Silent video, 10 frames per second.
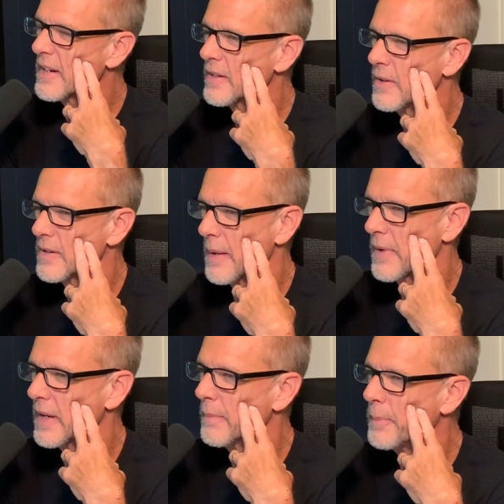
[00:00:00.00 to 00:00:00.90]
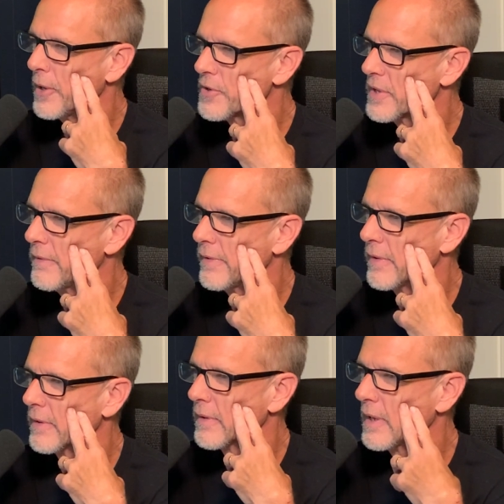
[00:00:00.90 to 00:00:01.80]
to do something impulsive.
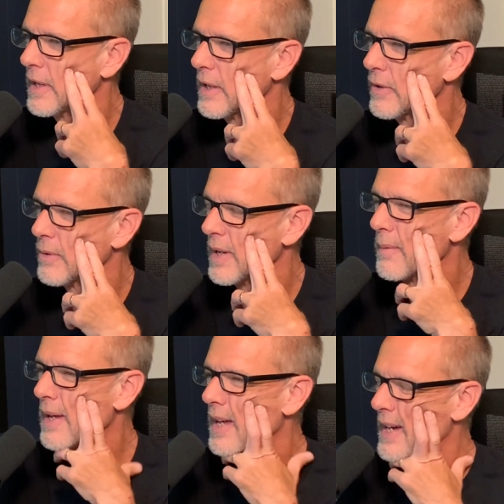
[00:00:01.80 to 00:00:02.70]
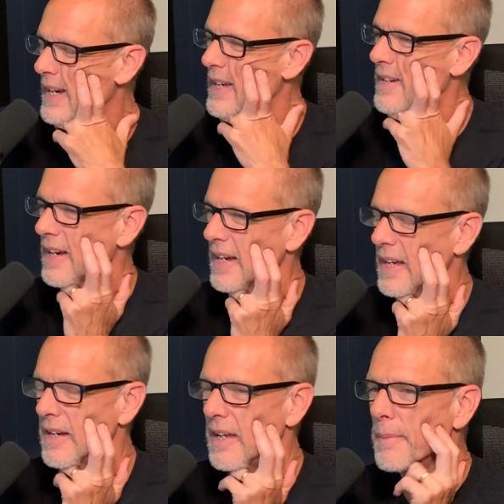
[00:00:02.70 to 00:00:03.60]
You yeah. know, I get I
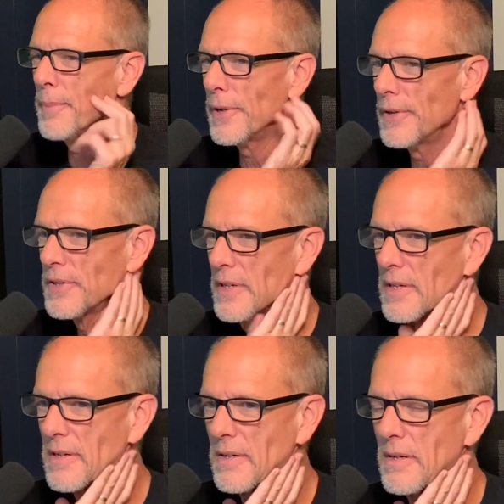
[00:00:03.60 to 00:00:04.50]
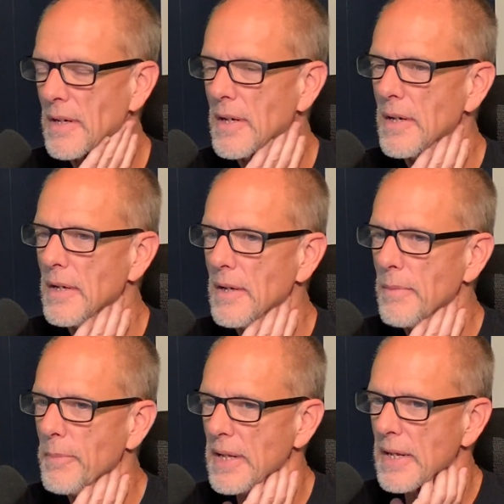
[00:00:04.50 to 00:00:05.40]
get impulses and
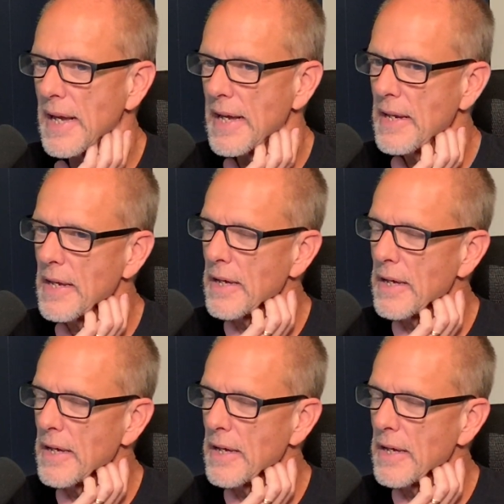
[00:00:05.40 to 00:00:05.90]
but the idea